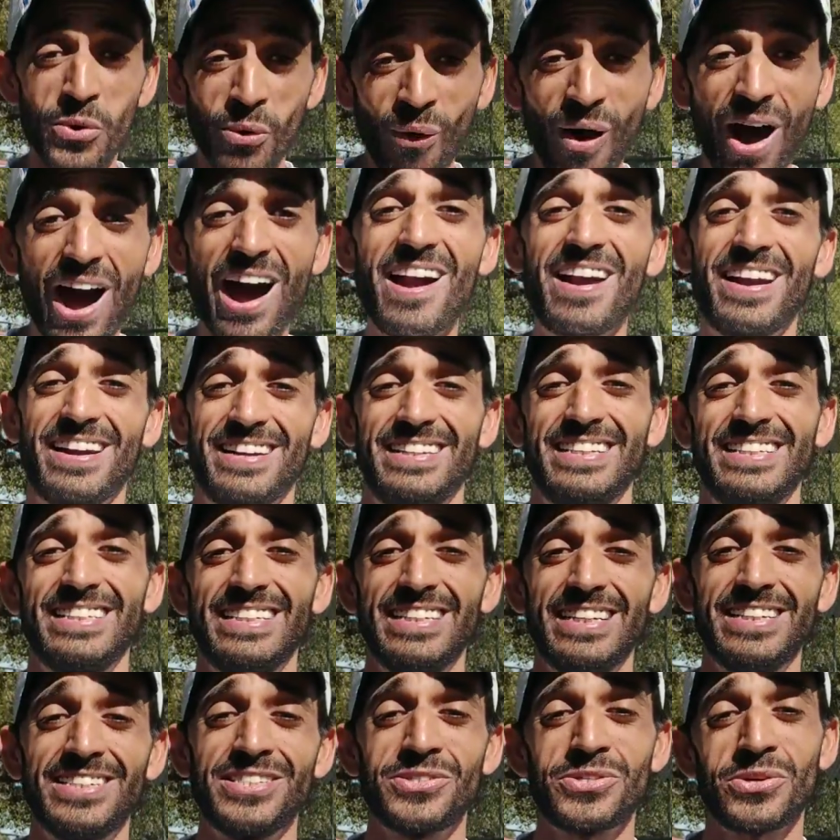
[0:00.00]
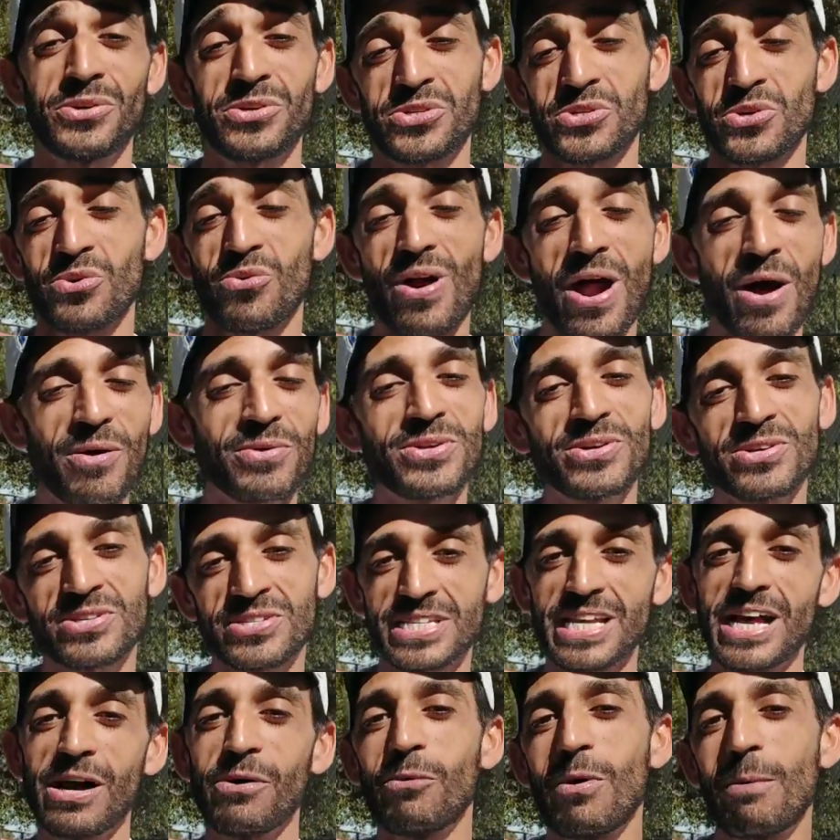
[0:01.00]
you are. So surround
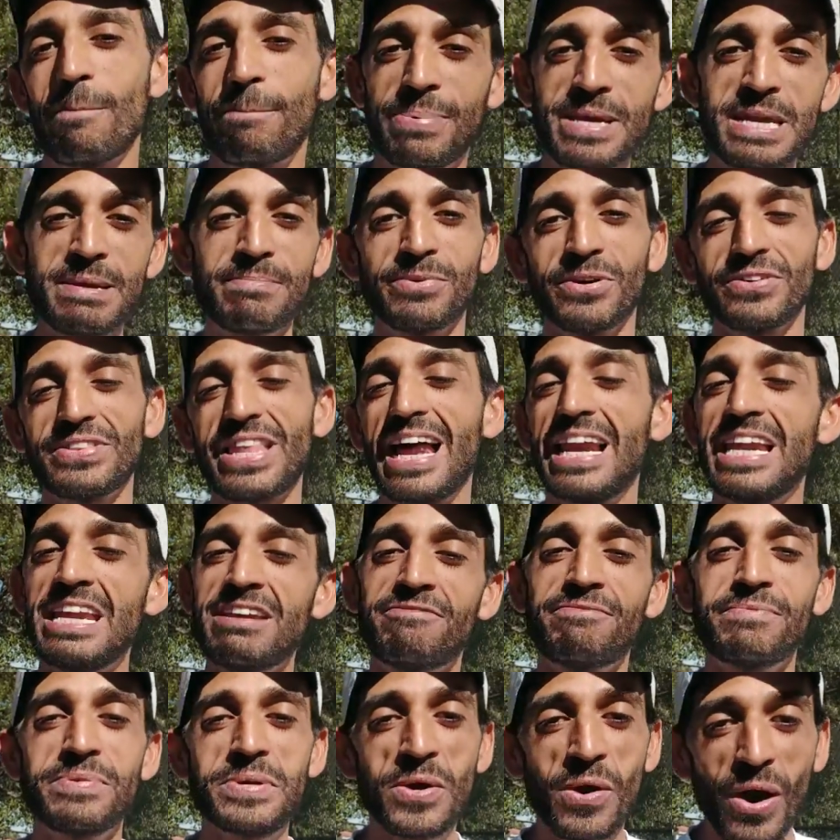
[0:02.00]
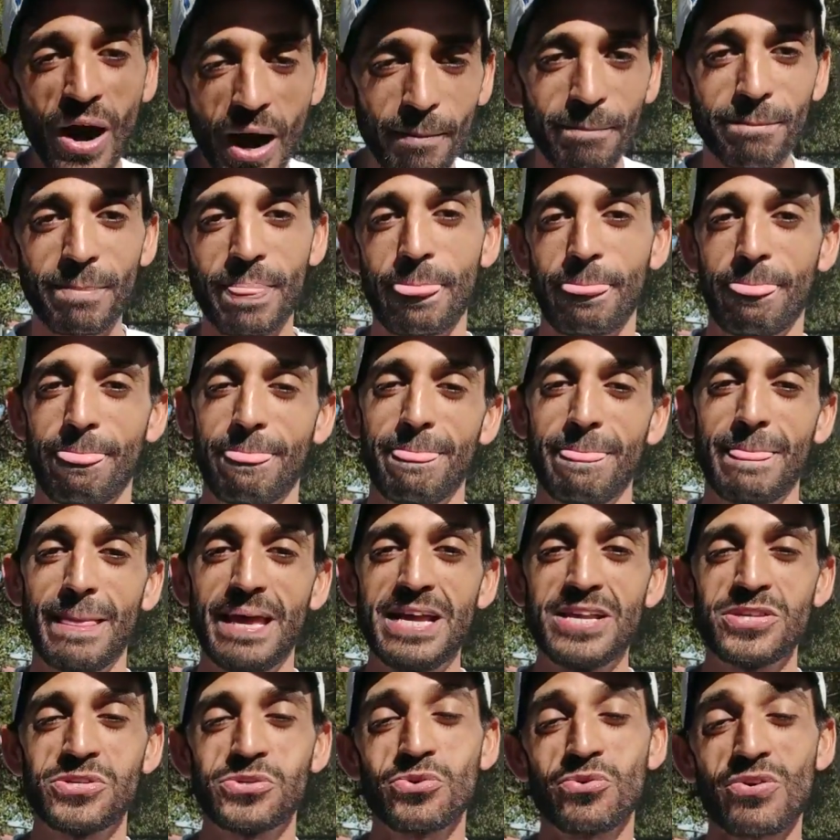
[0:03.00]
yourself with people that lift you up.
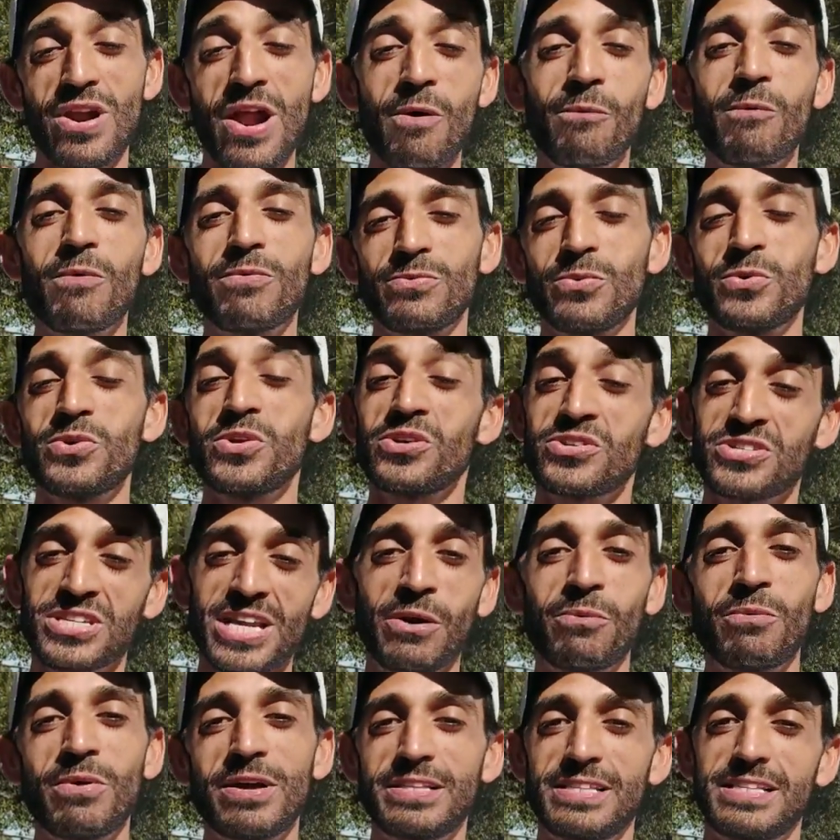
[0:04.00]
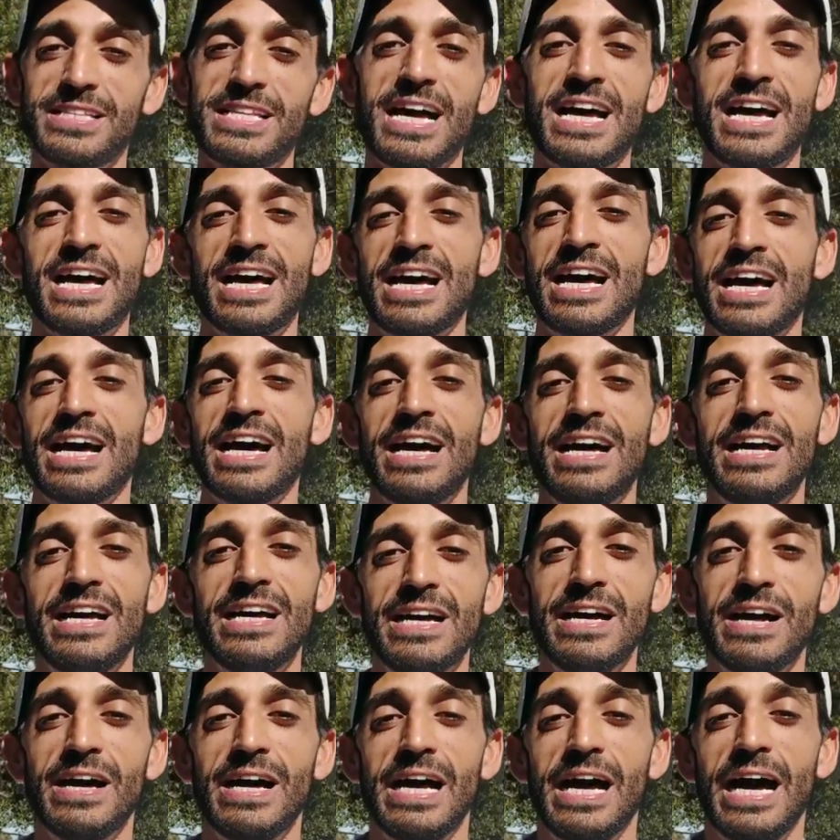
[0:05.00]
Surround yourself with, uh,
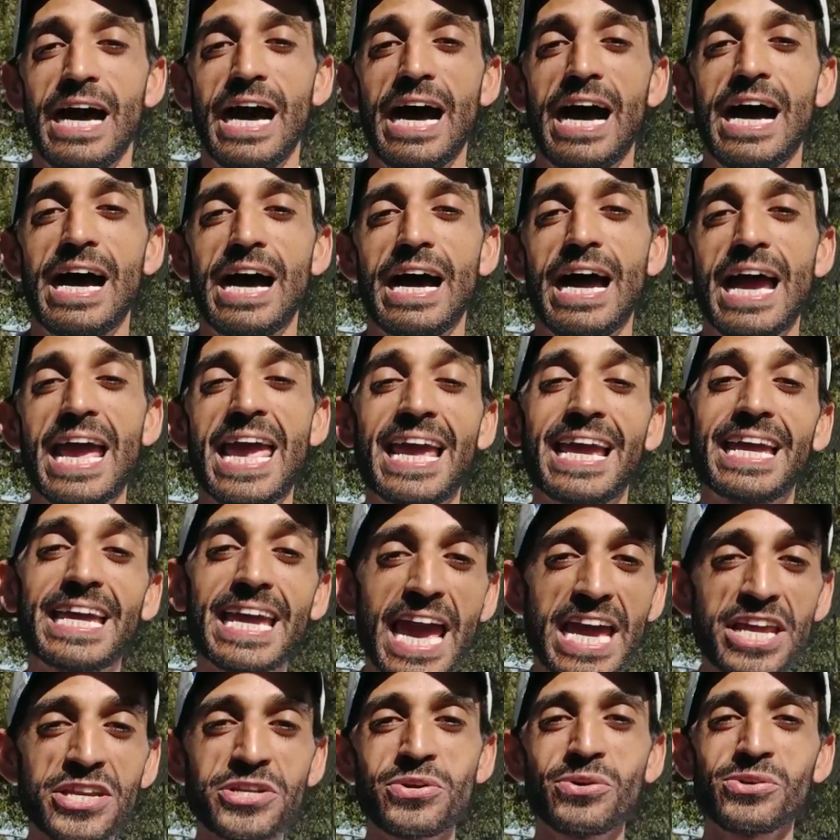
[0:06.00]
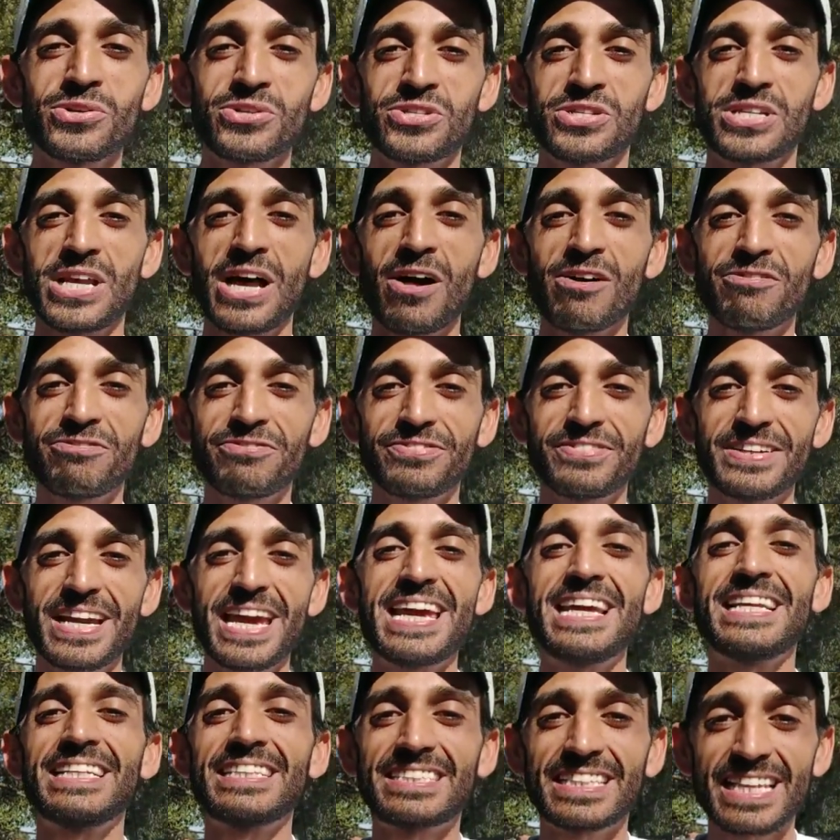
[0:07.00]
uh, engage yourself
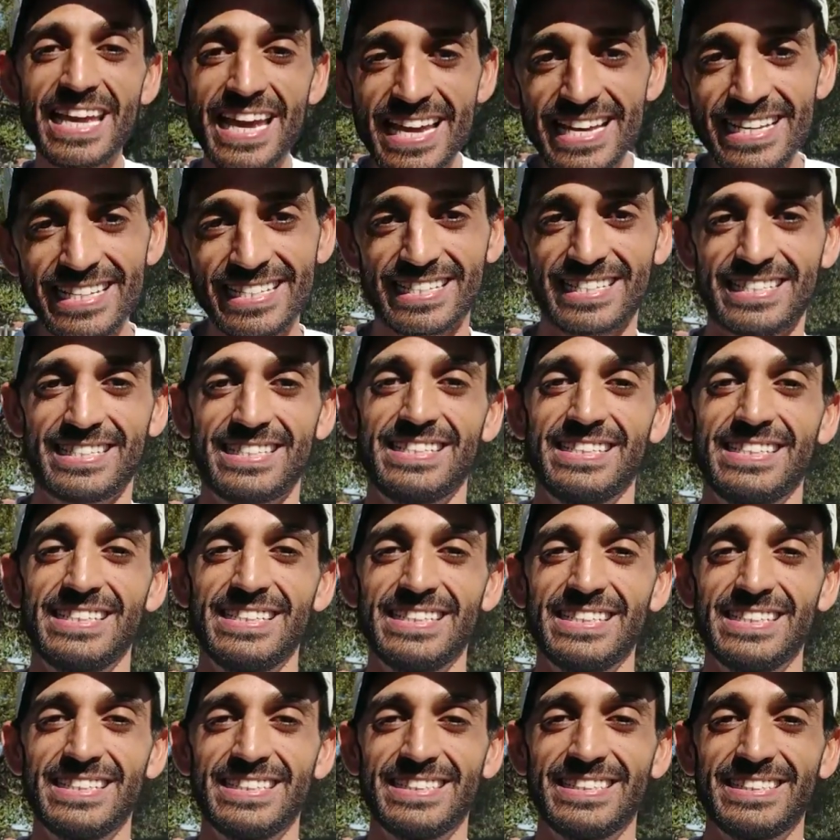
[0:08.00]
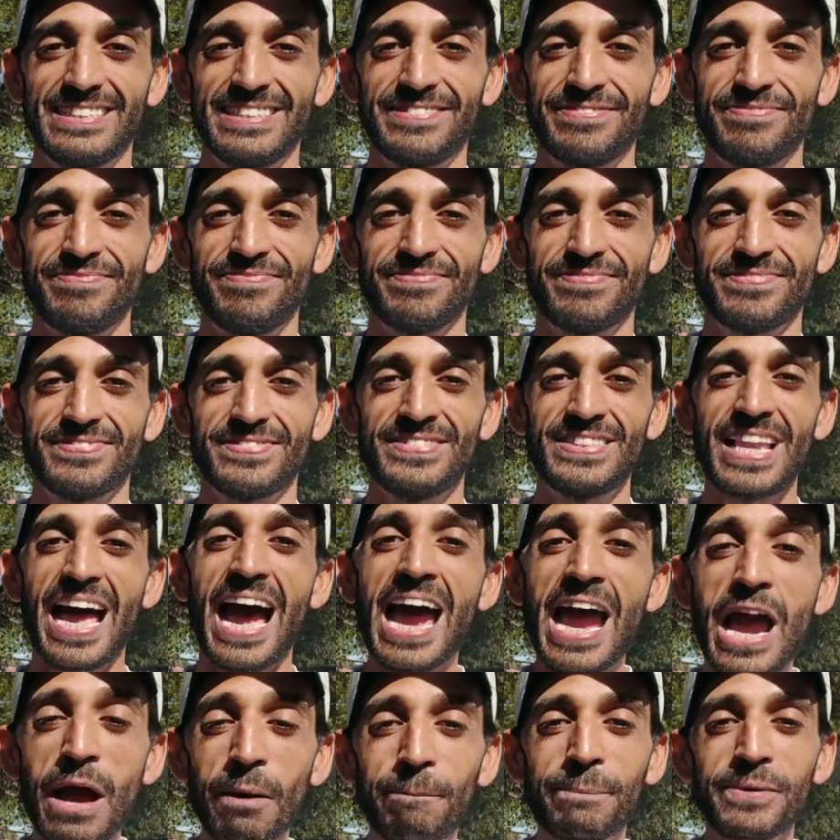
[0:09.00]
in things
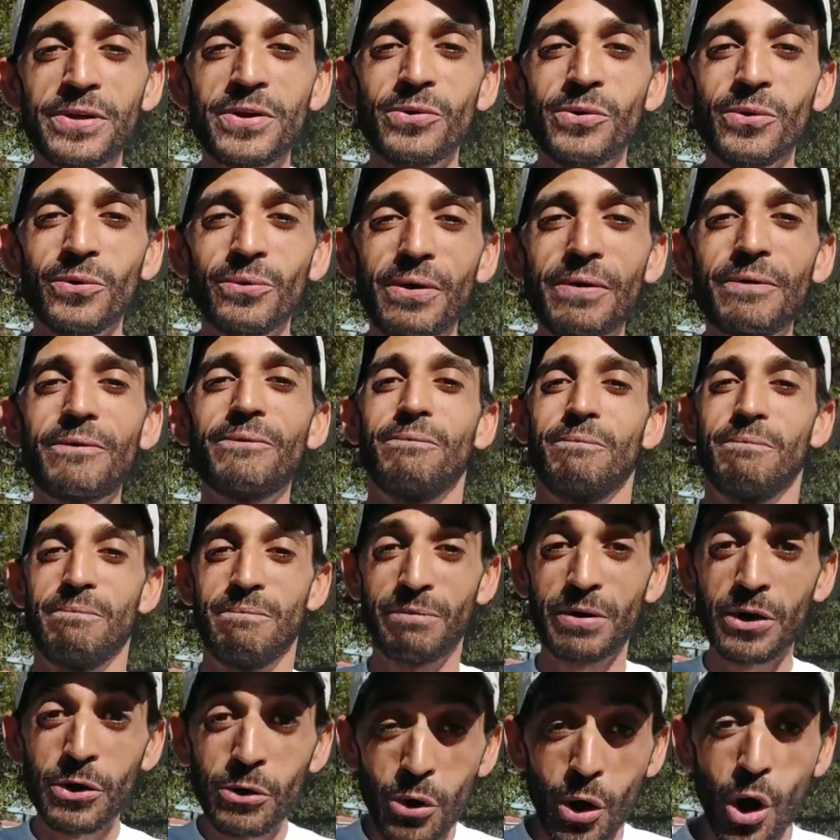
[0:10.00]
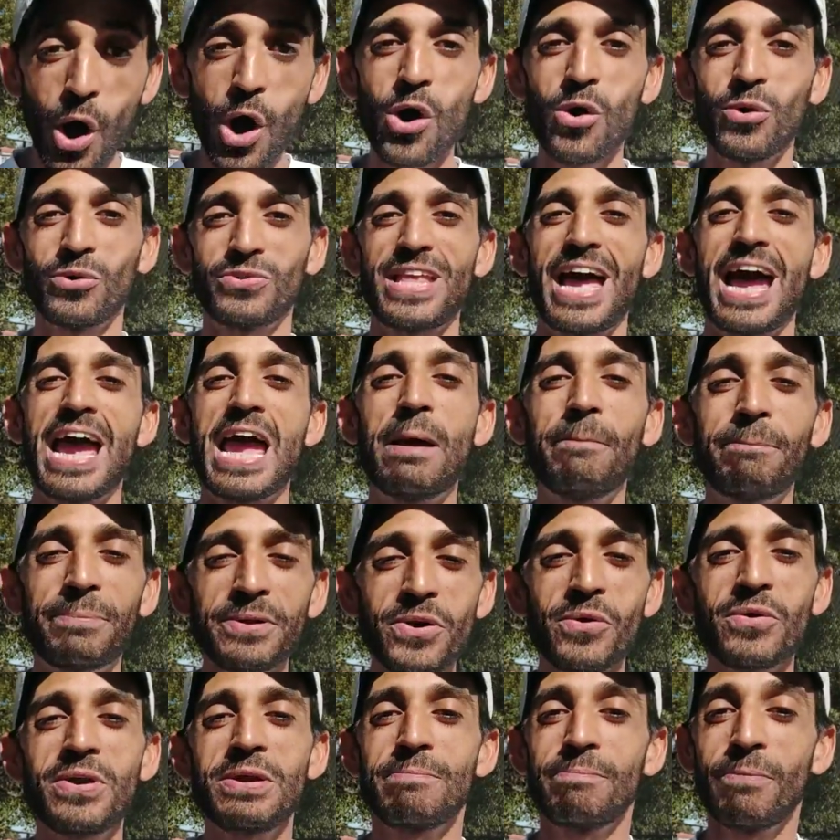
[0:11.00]
that help you grow, that help
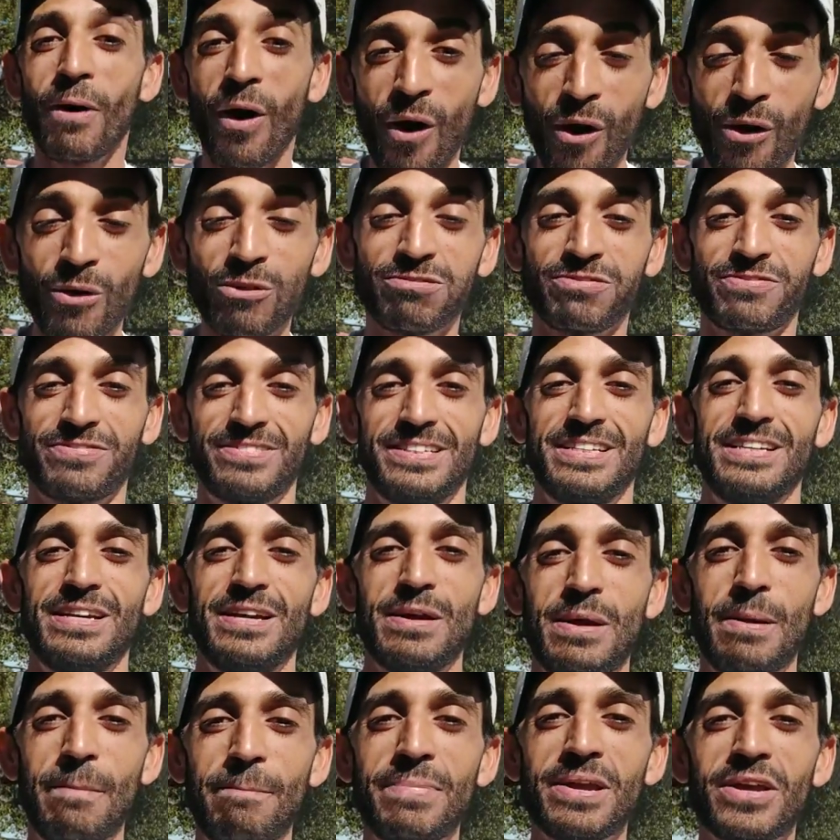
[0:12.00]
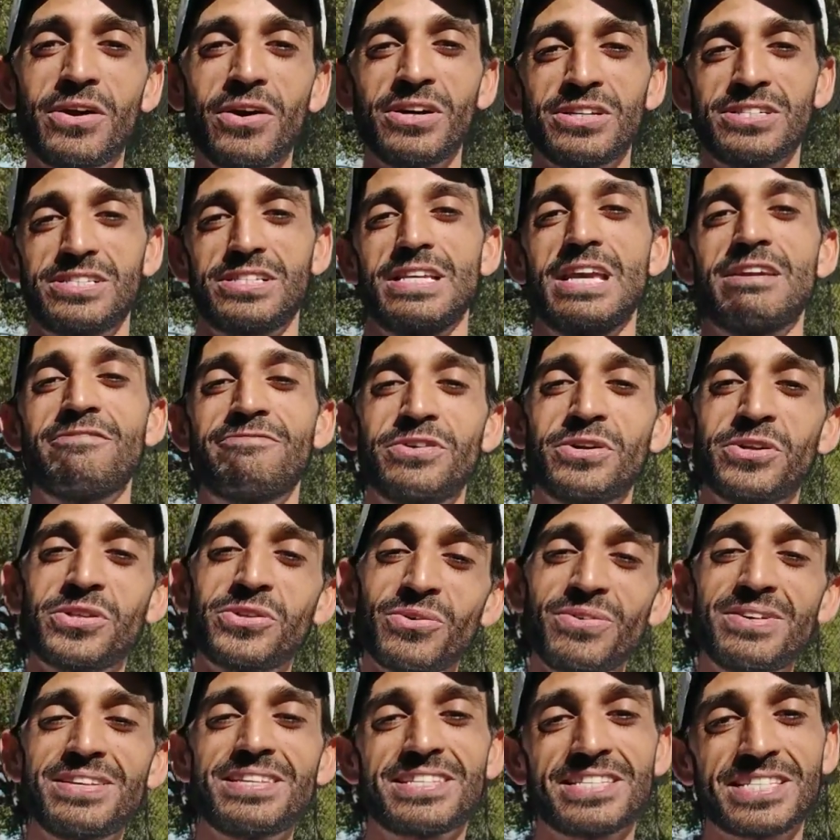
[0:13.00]
you evolve. Because if you're
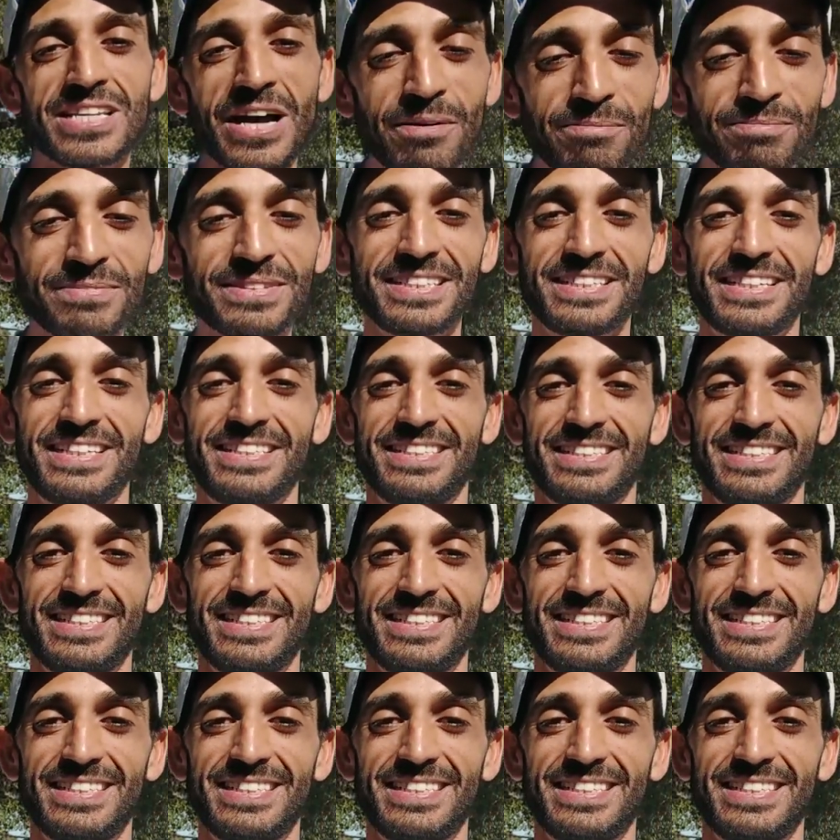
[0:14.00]
doing something